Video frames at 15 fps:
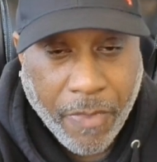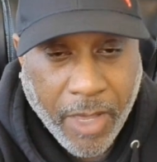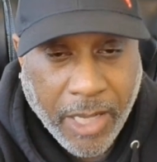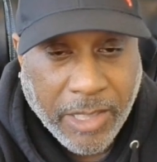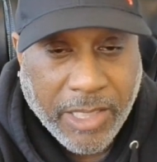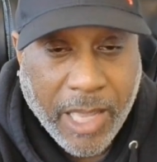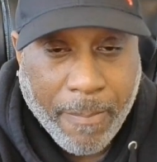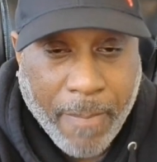
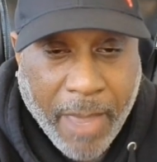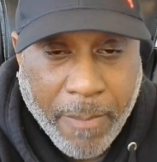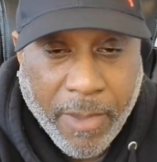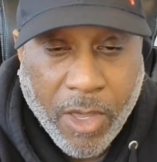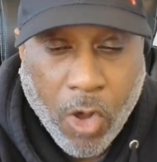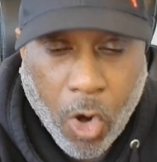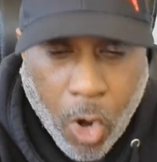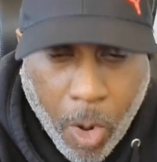things that may
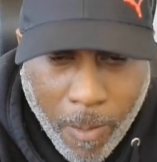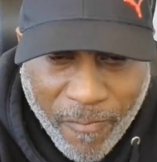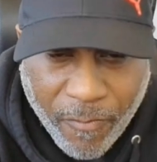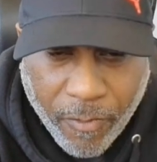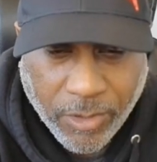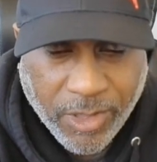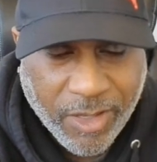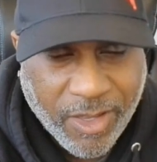be
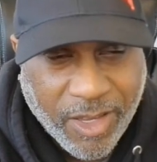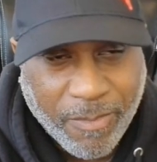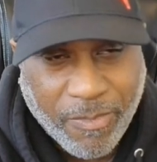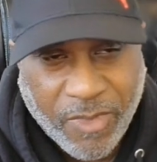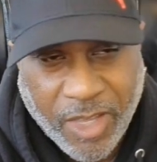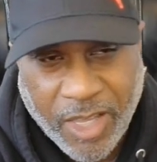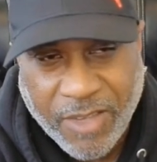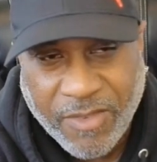harmful to them,
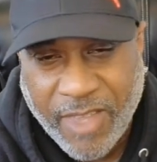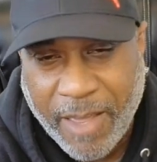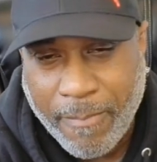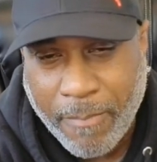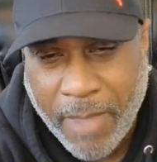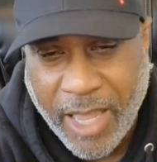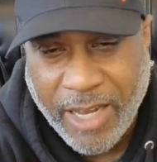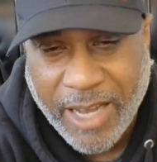things that
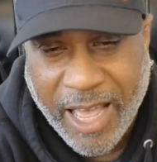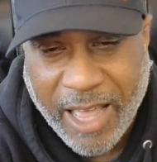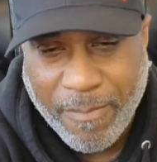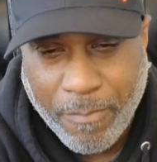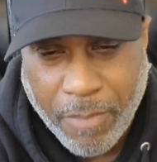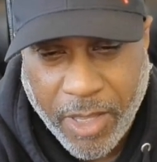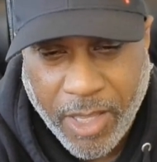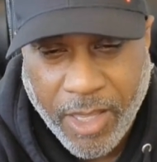may
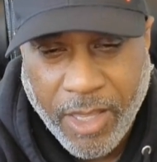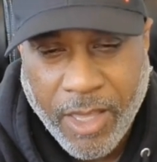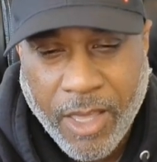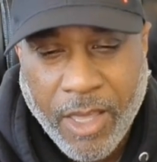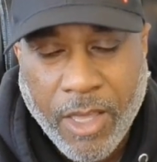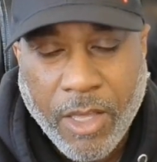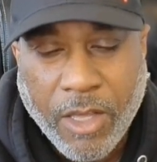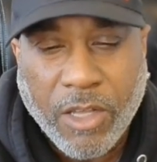not be
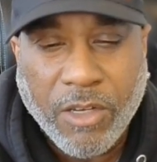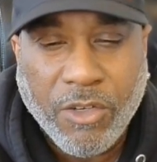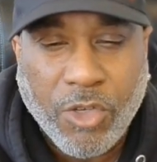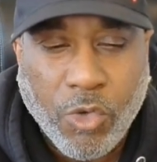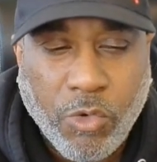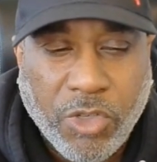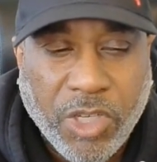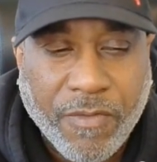
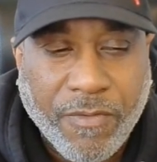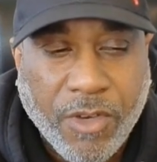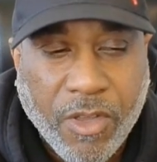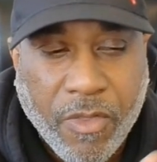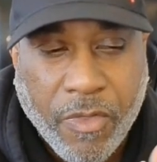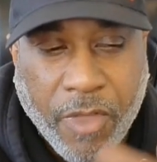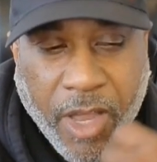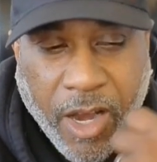conducive
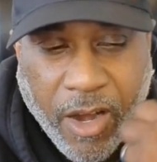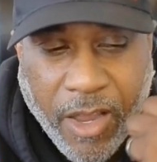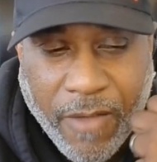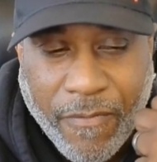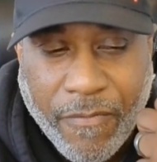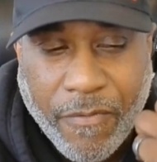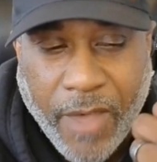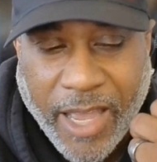to their
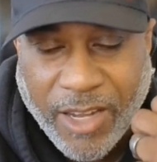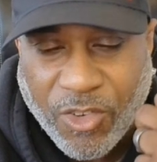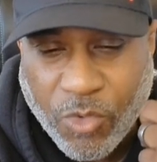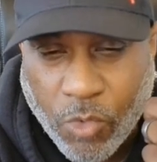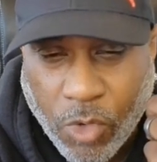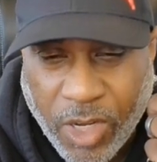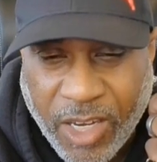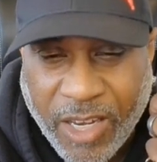
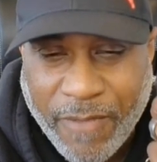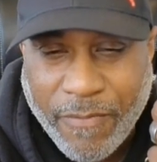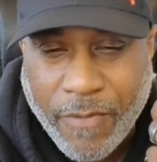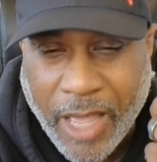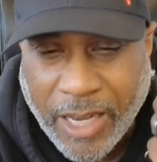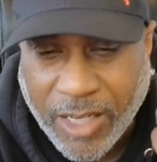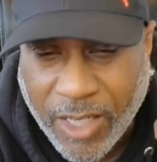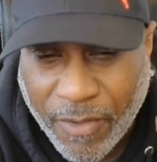effectual and
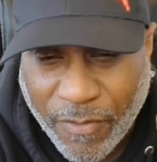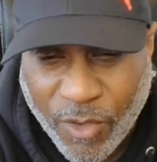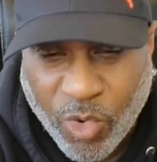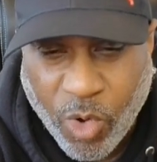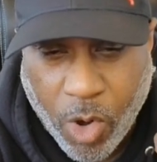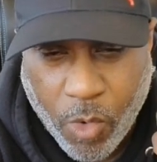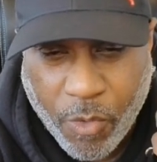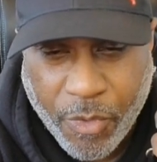effective
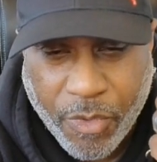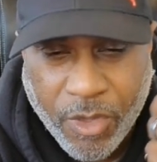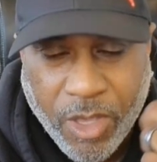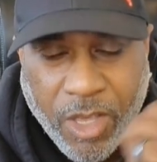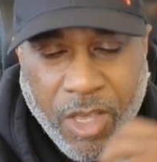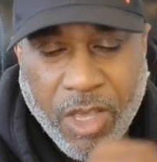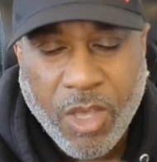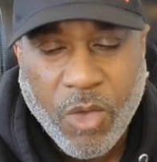growth
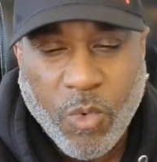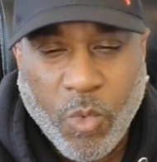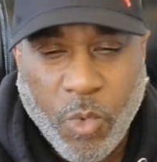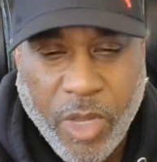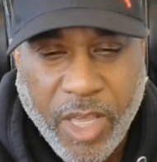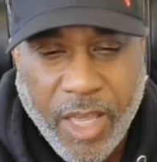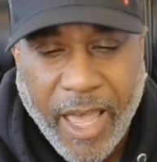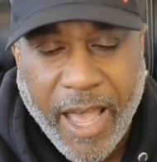
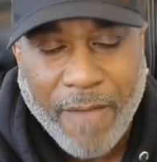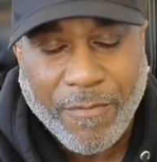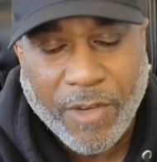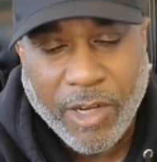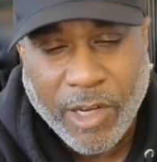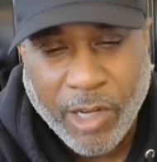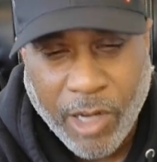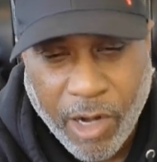we have
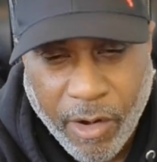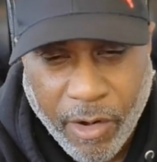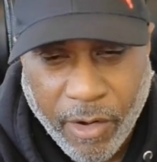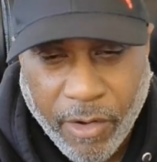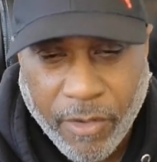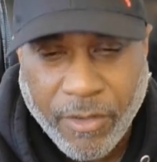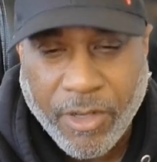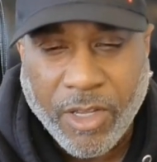to
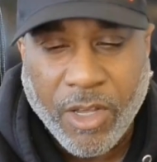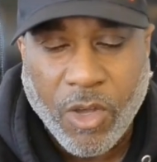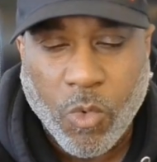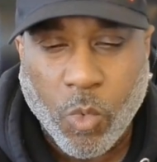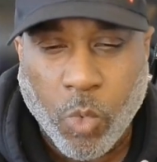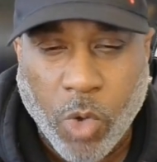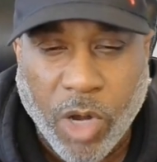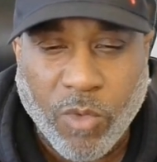learn
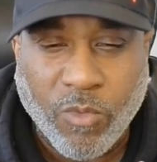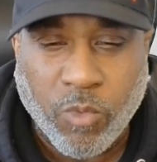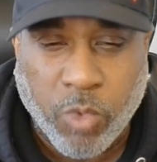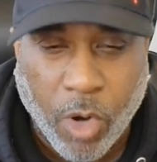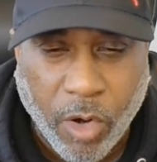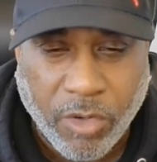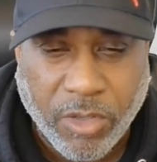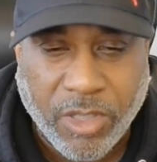what
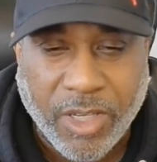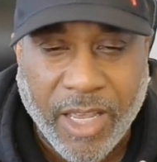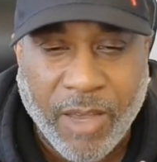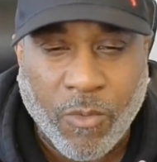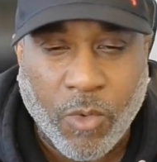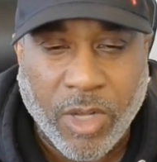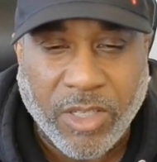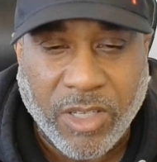works
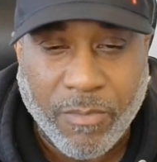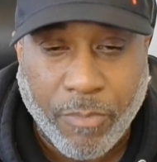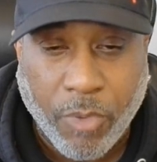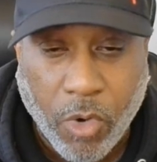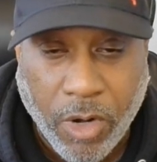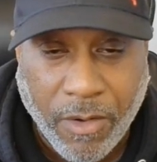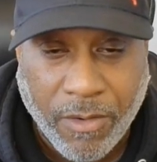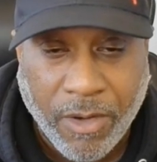and what's
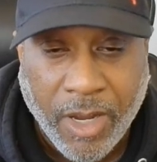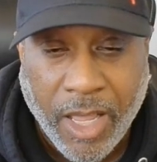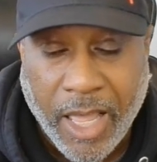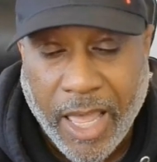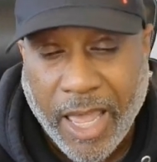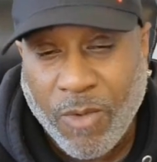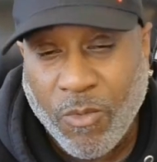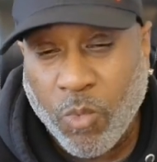important
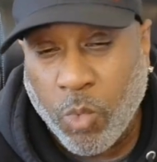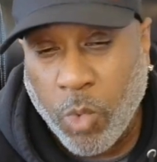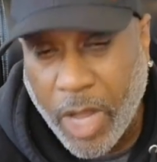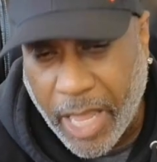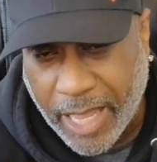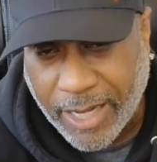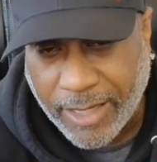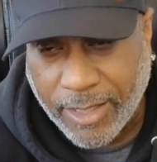and
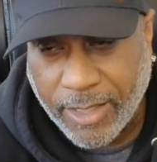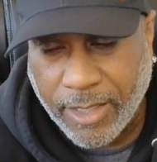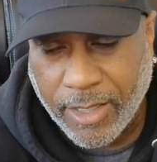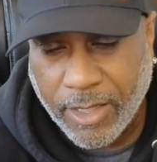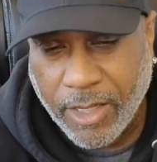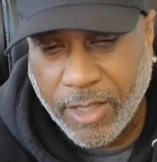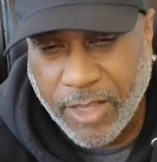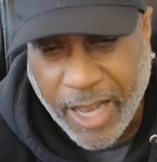when.
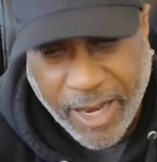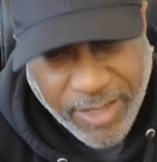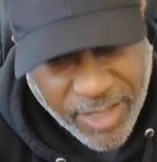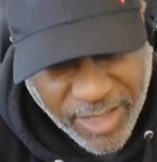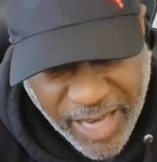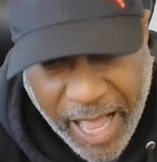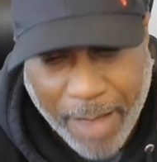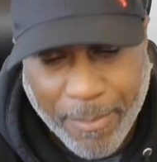There's a
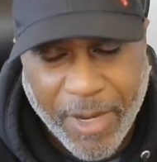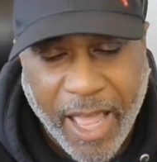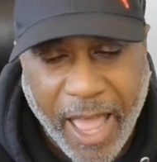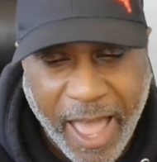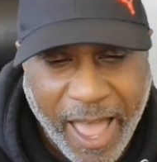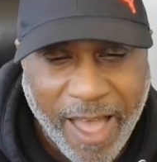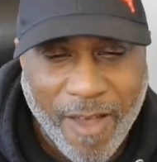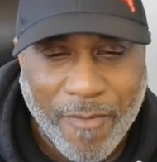time to
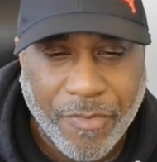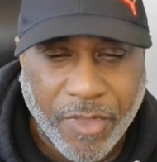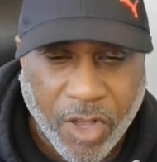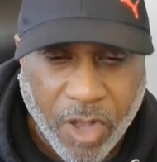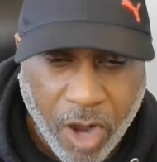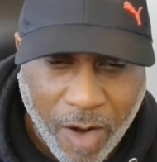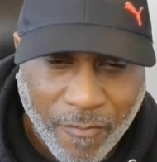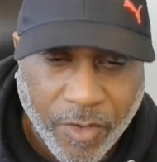have the
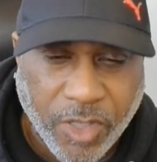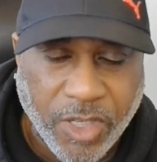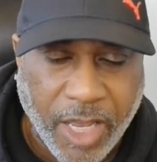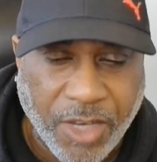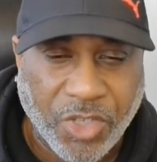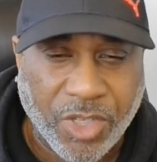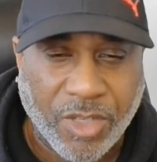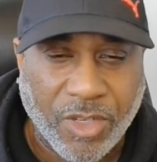
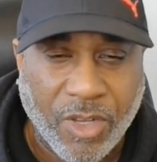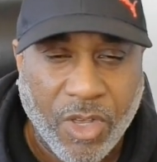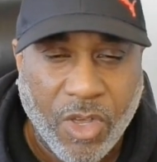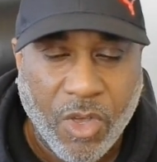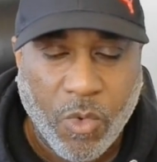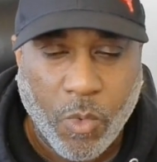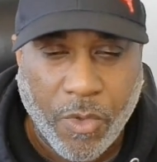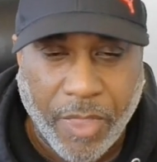conversation
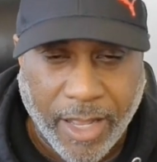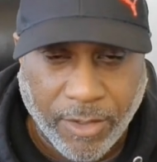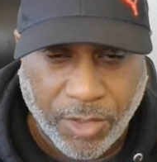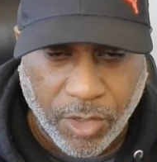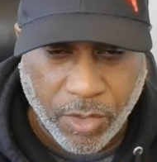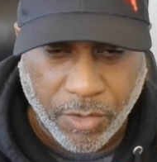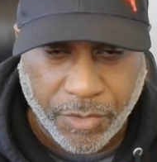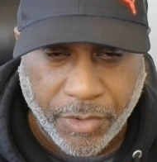without
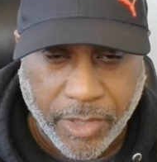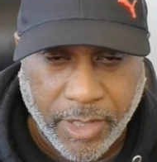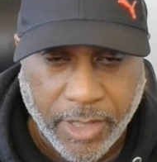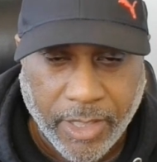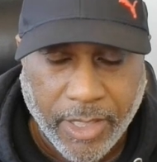children.